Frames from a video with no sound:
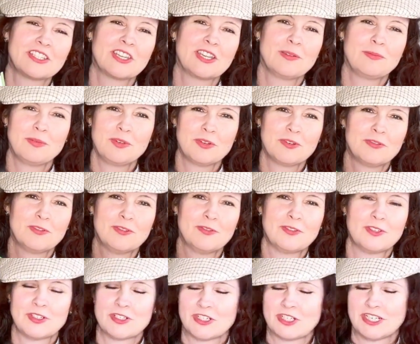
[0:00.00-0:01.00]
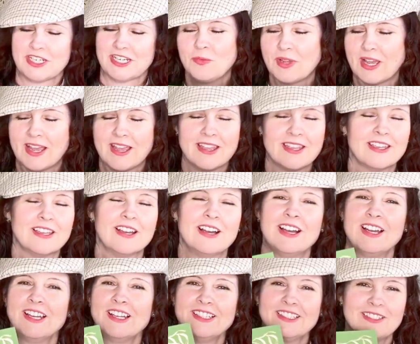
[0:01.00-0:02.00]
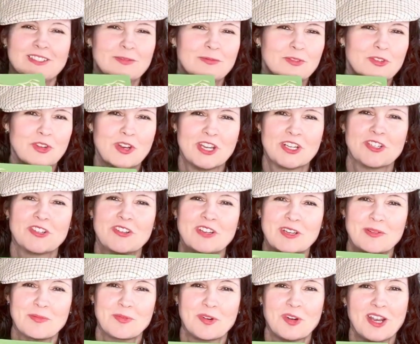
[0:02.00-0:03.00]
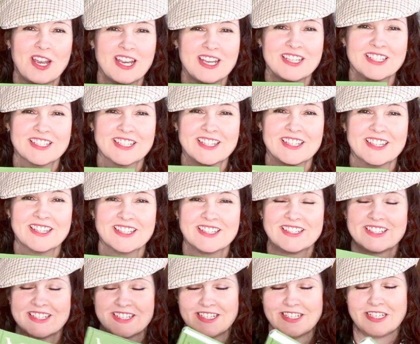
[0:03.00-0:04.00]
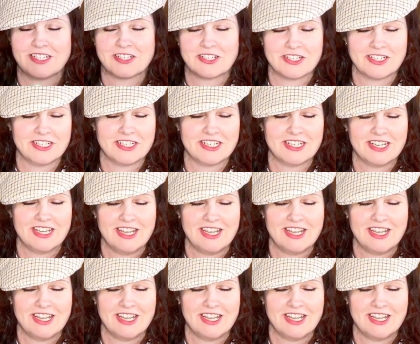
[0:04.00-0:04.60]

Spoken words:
a beautiful version. I highly treasure and prize this edition.